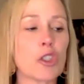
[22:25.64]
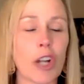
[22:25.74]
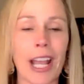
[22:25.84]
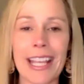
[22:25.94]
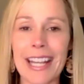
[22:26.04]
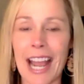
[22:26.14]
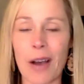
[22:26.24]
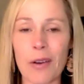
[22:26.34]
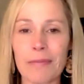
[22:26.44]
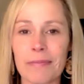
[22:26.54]
try it
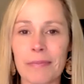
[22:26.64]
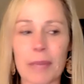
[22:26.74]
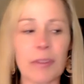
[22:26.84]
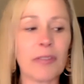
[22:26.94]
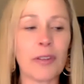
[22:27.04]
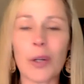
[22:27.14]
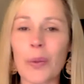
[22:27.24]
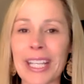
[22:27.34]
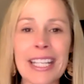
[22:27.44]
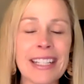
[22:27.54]
out, maybe for a
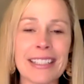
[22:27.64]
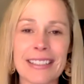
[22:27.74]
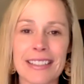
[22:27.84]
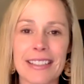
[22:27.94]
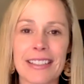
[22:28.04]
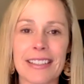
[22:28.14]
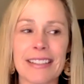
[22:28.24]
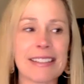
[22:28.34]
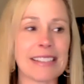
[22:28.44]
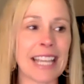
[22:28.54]
week,
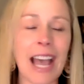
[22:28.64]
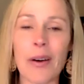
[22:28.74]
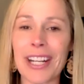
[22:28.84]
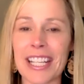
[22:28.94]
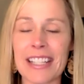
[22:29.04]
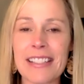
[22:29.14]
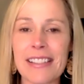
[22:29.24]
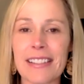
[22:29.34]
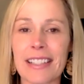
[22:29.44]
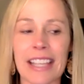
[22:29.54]
see how it
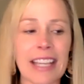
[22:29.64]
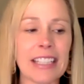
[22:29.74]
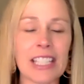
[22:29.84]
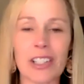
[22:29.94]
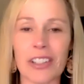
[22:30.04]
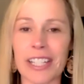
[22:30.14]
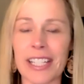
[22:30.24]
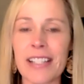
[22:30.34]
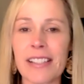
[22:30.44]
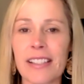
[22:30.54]
is, get
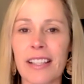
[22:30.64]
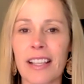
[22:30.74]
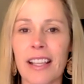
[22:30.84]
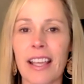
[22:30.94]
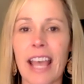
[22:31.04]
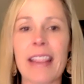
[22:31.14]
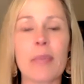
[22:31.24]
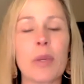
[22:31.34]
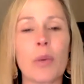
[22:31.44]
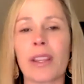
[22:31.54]
curious, and
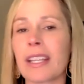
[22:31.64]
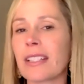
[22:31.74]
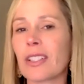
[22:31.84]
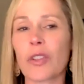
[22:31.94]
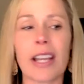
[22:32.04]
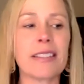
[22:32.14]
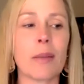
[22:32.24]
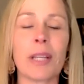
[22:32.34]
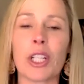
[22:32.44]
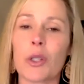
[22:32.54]
then be willing to try
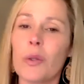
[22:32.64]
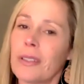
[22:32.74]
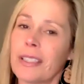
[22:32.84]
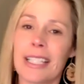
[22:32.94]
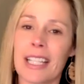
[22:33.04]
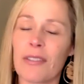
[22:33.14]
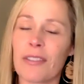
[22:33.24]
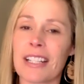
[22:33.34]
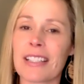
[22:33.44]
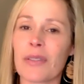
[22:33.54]
something new if
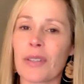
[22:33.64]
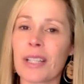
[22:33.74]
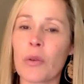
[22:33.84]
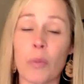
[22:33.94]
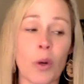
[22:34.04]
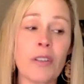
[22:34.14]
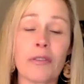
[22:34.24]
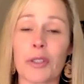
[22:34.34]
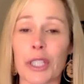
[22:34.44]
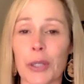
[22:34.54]
it doesn't really work
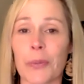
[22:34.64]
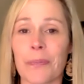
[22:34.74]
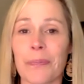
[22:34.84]
for you.